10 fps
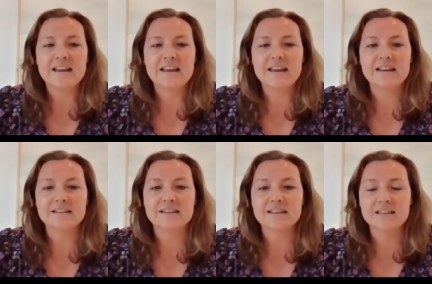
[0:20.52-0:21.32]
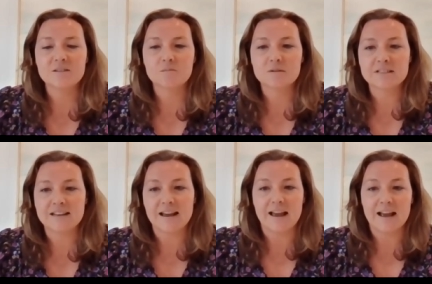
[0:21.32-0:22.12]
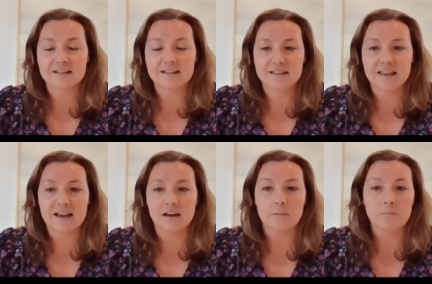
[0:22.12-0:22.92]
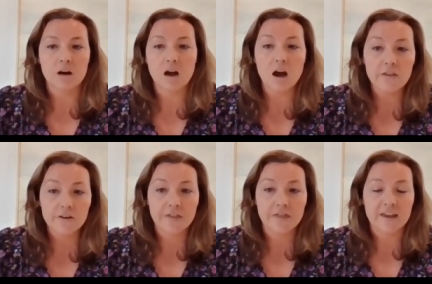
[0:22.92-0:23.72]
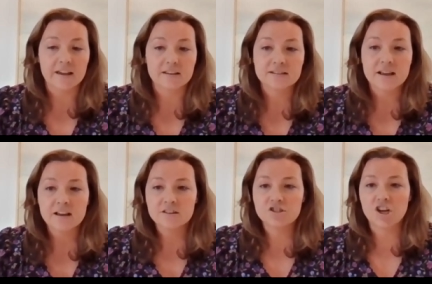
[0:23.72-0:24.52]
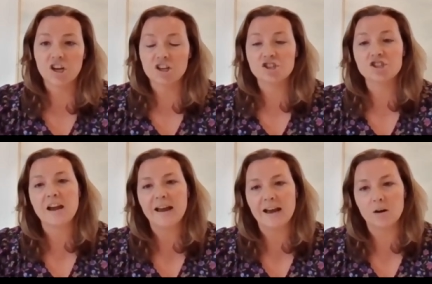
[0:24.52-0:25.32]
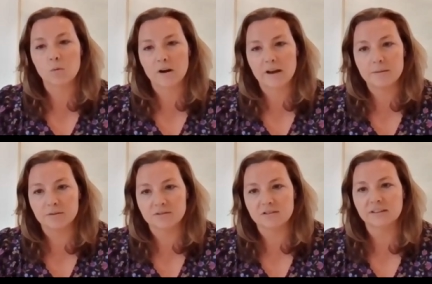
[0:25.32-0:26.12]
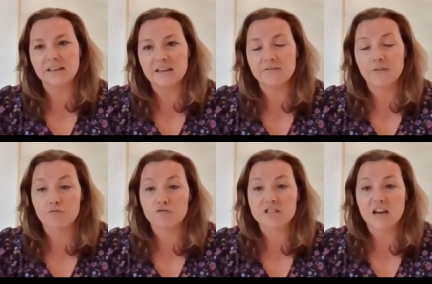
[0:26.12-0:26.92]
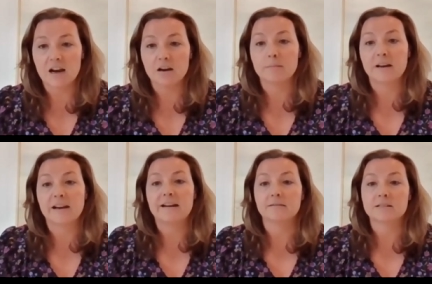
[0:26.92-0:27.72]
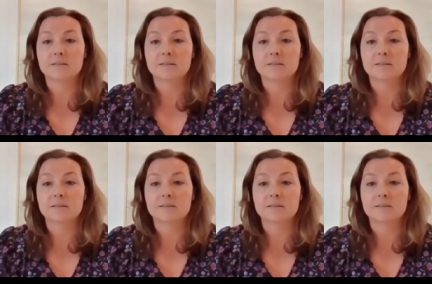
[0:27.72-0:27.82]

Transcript: And this was an act that, among other things, changed how we're able to leave retirement accounts